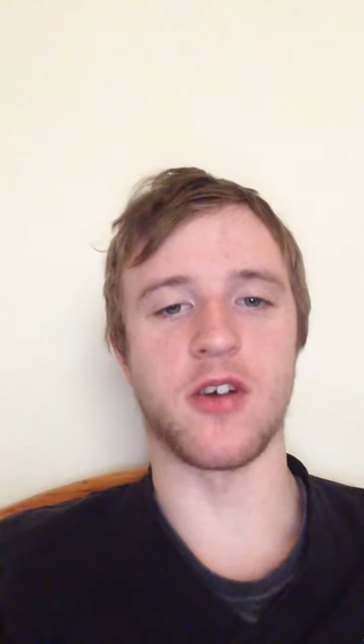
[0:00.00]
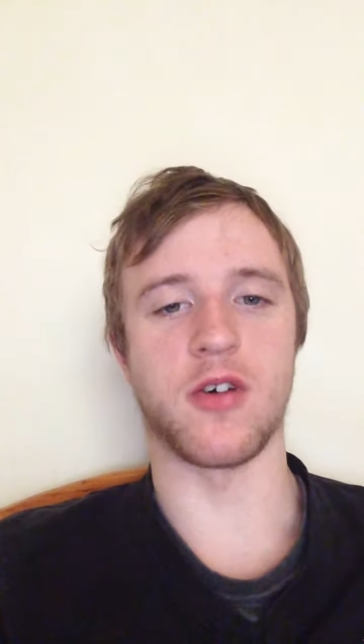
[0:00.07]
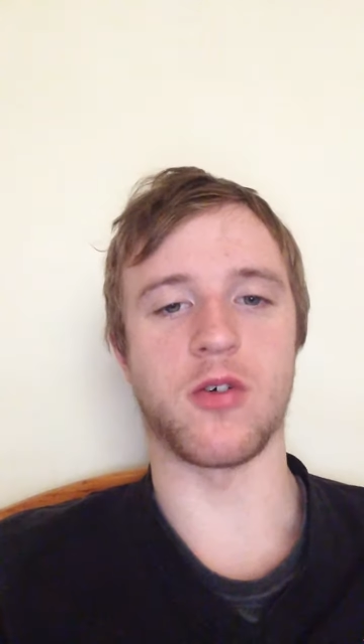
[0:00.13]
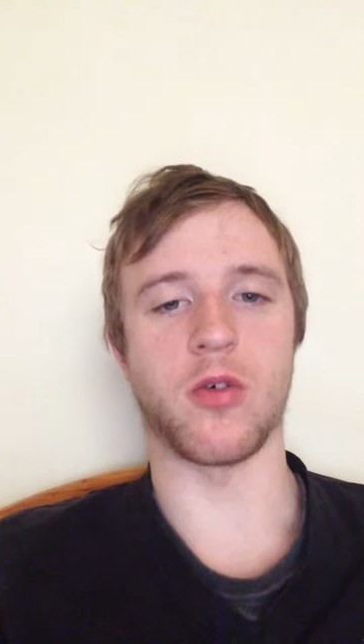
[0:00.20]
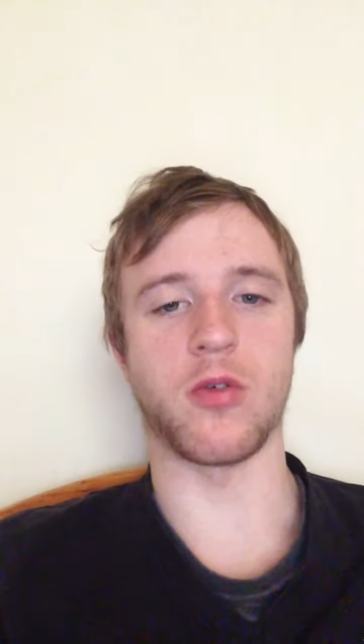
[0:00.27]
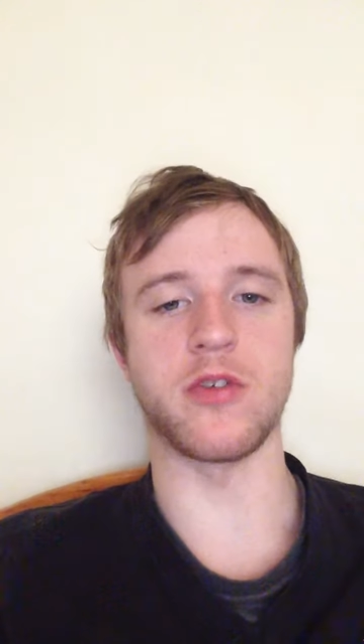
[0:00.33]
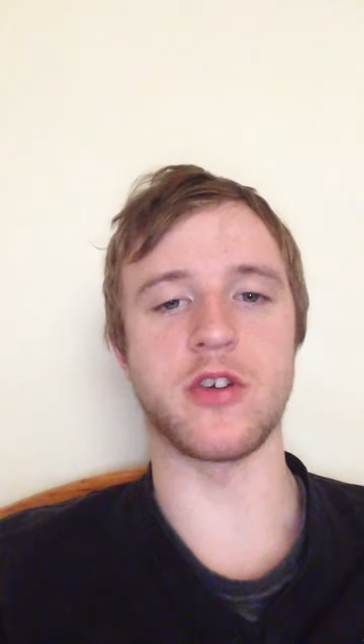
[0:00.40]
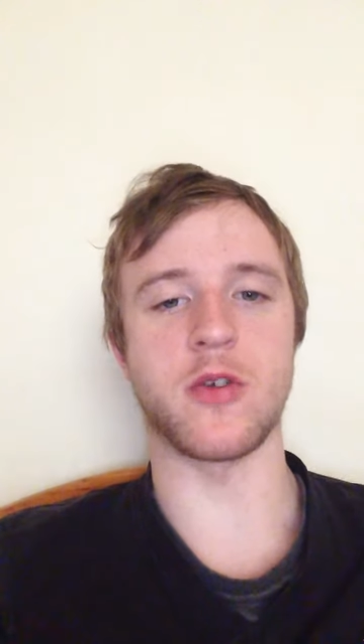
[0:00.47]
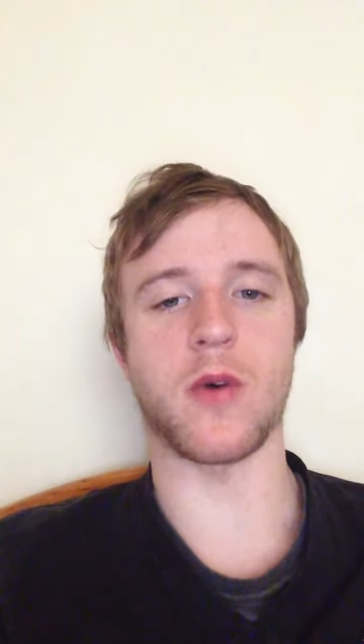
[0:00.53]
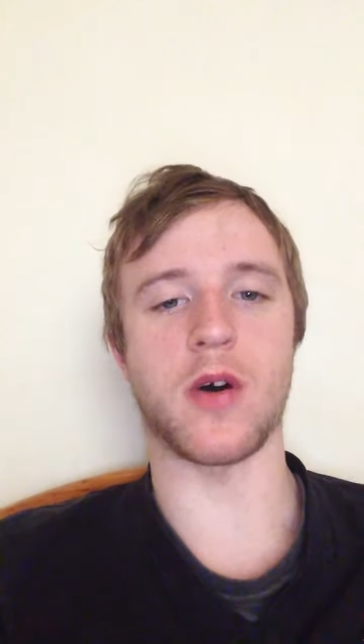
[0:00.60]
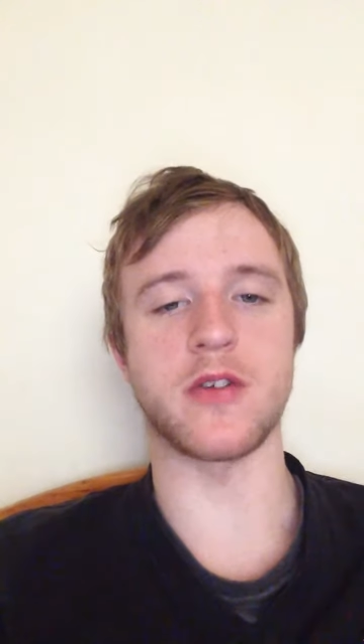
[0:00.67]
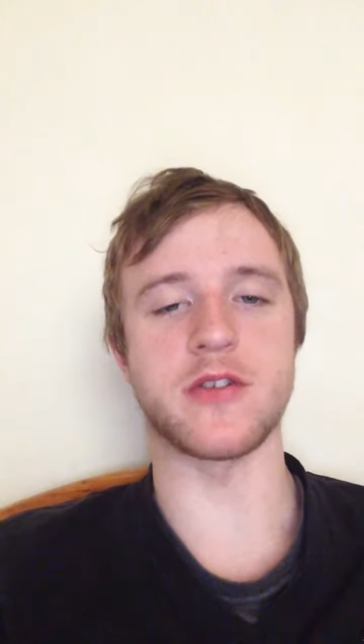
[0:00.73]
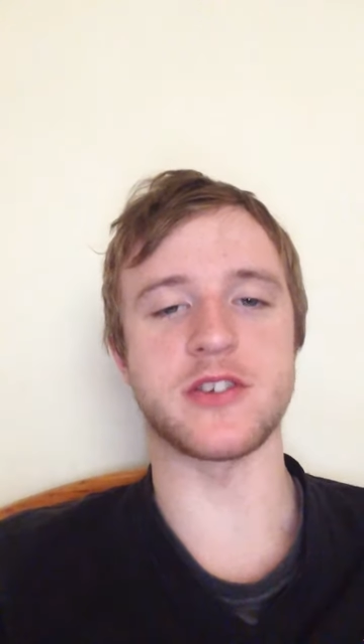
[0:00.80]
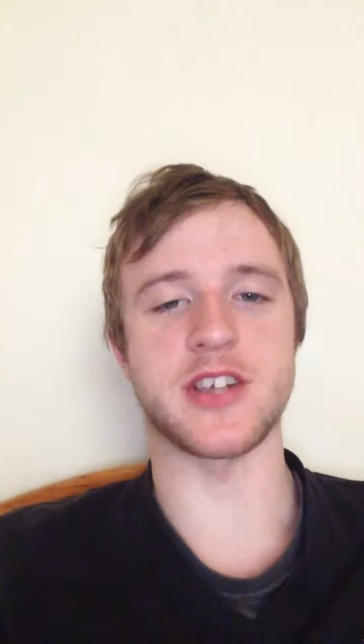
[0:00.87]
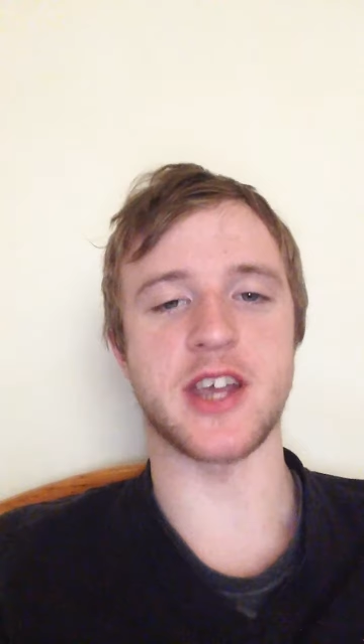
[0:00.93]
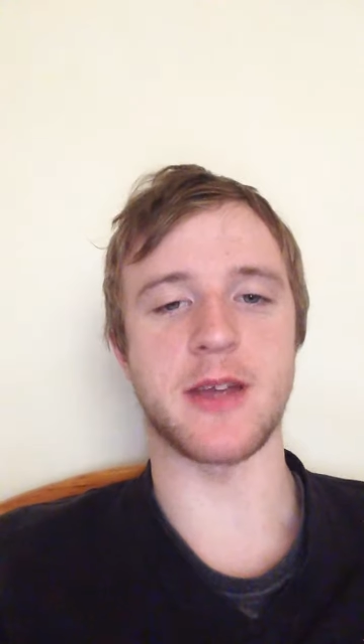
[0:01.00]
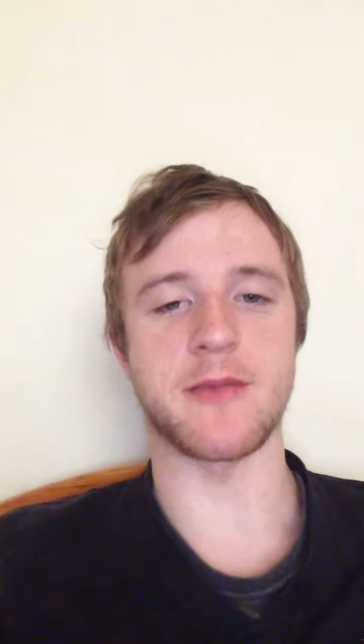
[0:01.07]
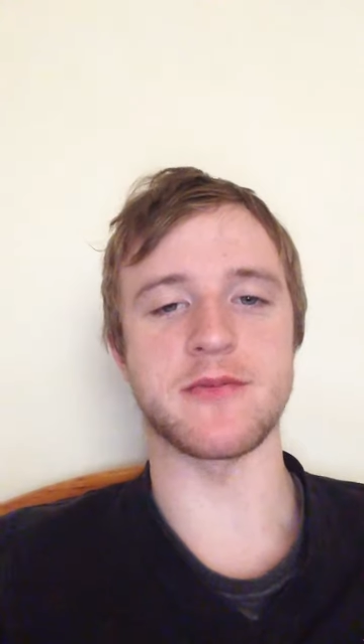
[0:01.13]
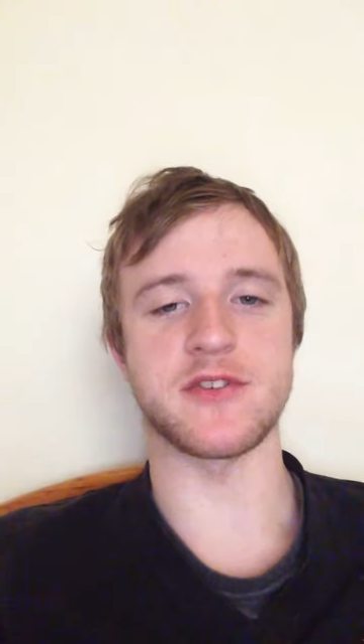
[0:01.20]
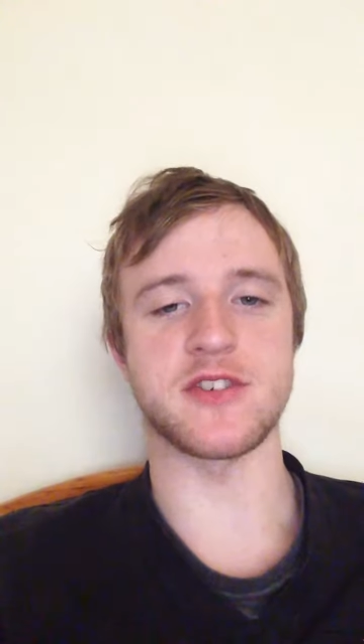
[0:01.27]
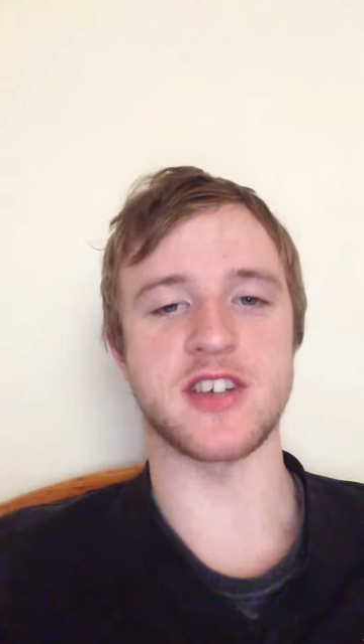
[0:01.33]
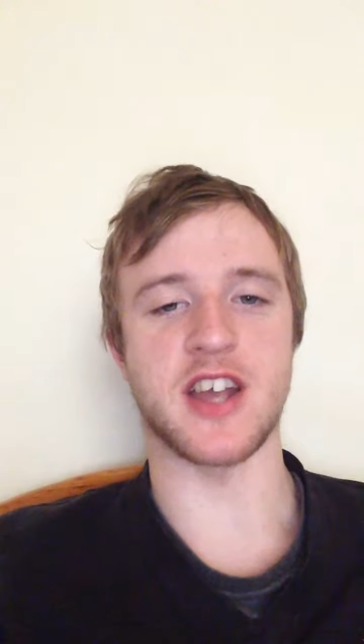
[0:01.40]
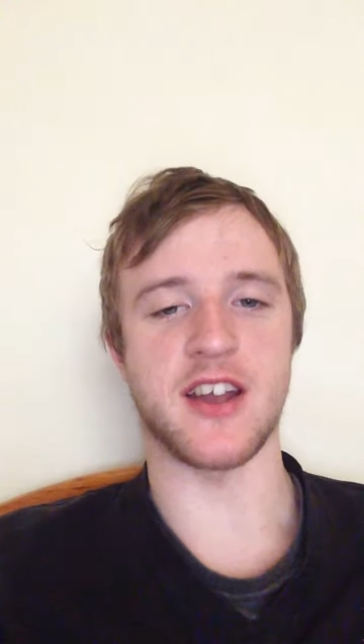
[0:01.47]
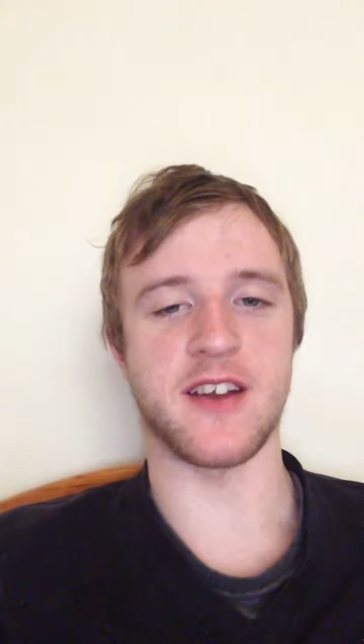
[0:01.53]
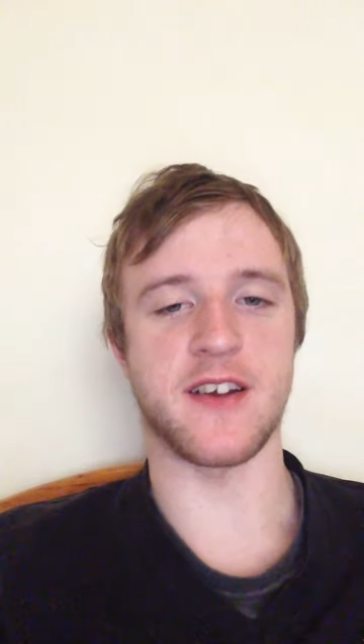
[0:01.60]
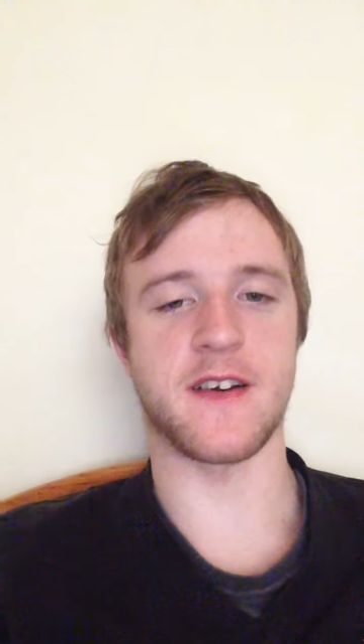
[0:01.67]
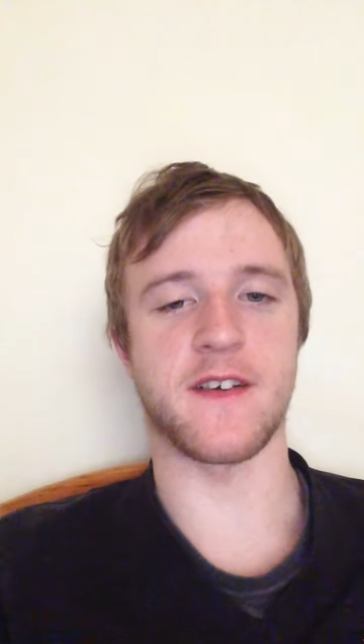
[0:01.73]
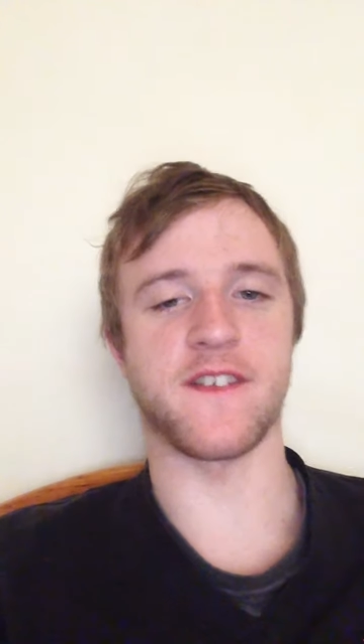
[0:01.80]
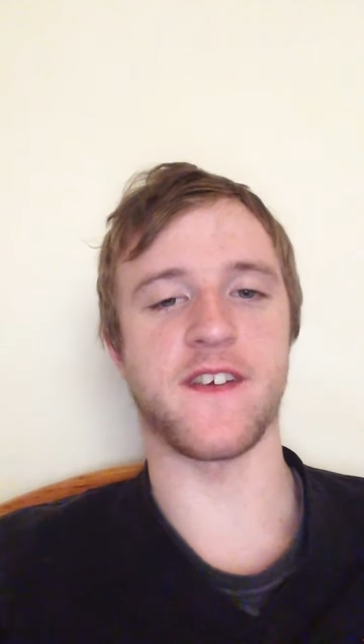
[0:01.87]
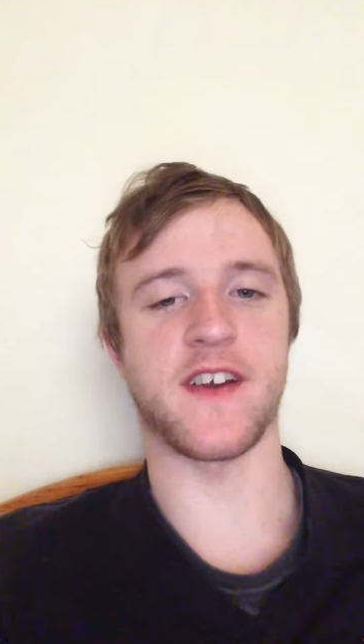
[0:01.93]
Formula One teams
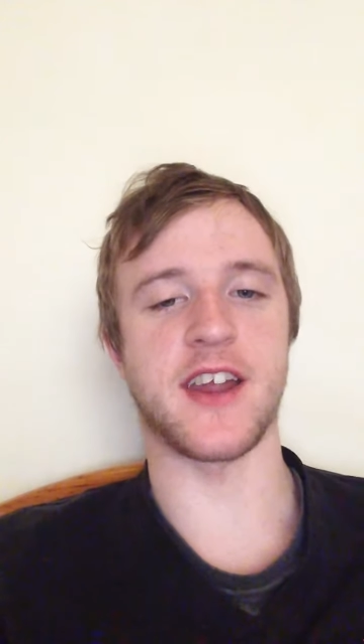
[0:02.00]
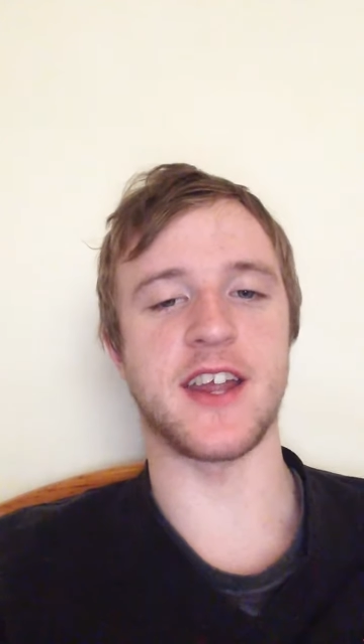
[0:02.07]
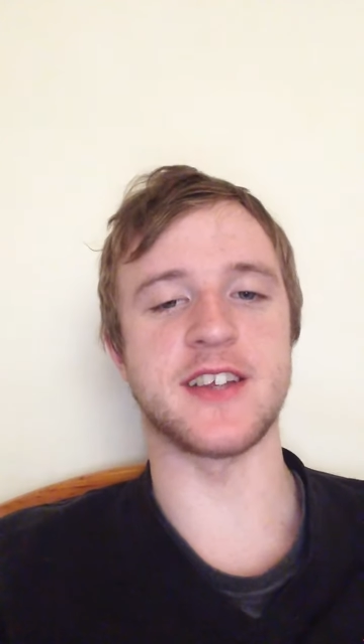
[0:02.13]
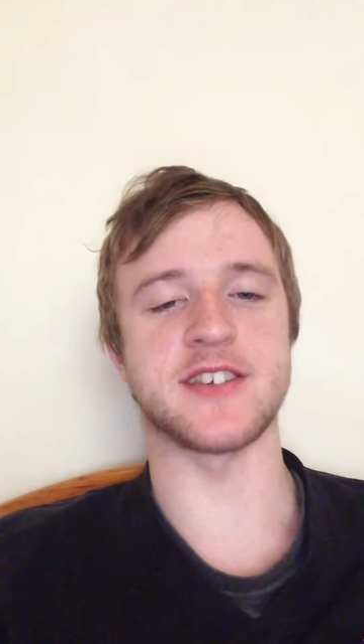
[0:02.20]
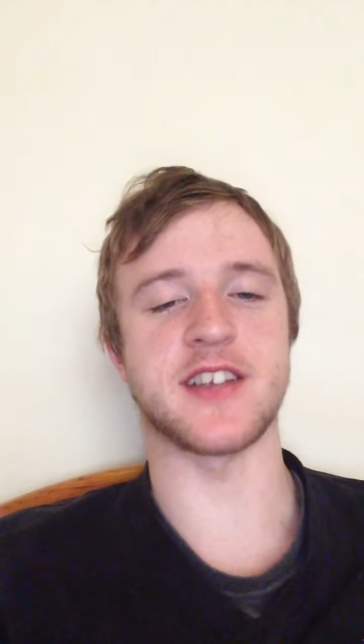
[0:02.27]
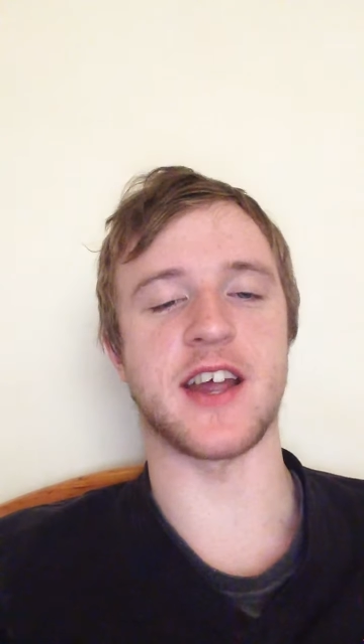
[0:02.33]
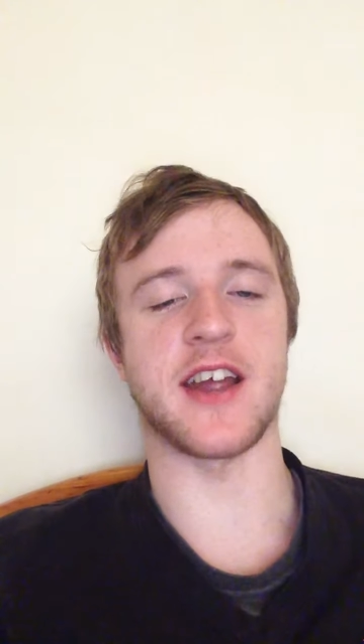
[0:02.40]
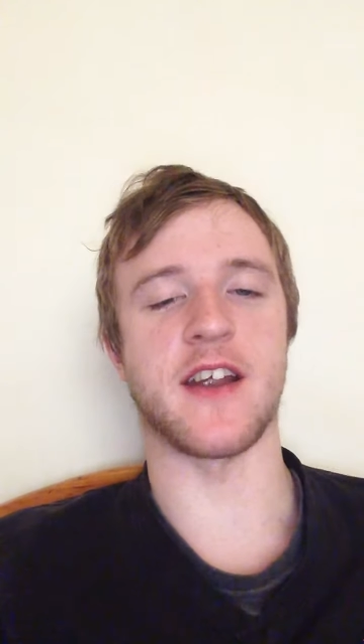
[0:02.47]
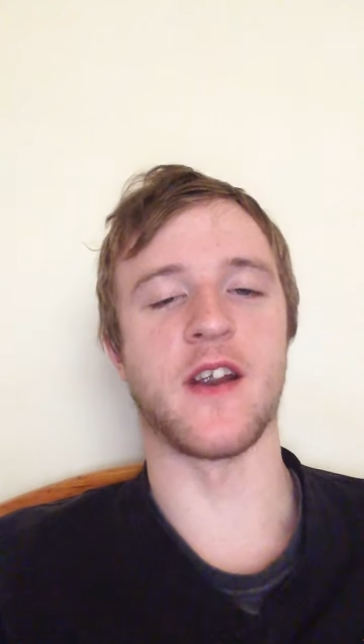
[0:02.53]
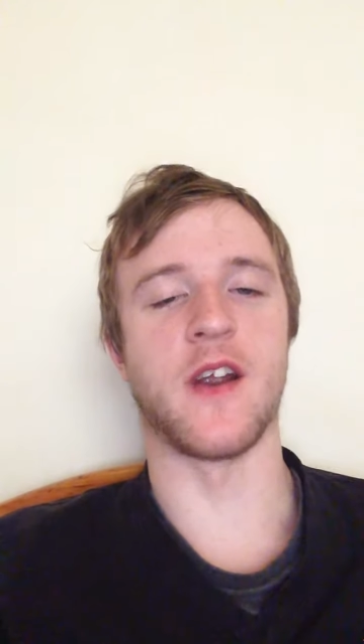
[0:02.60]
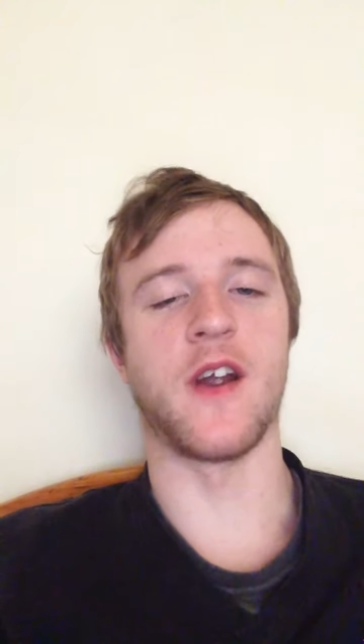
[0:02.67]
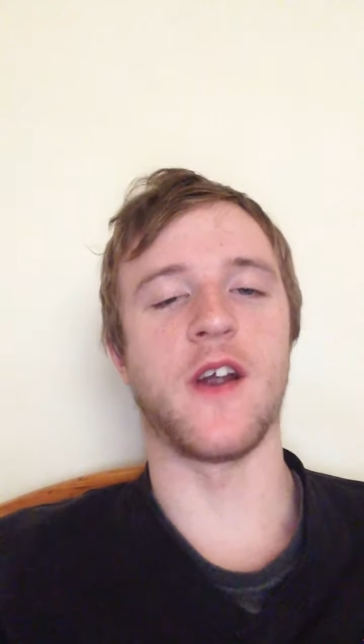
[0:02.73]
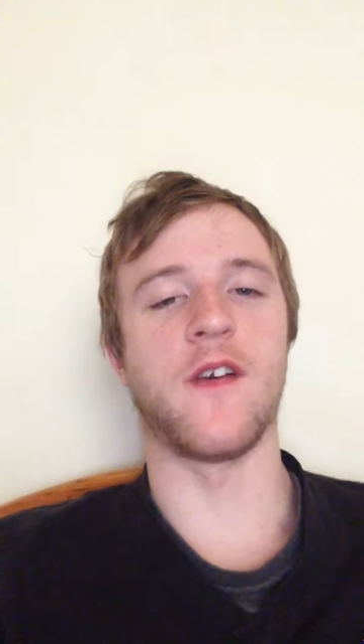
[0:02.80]
have agreed that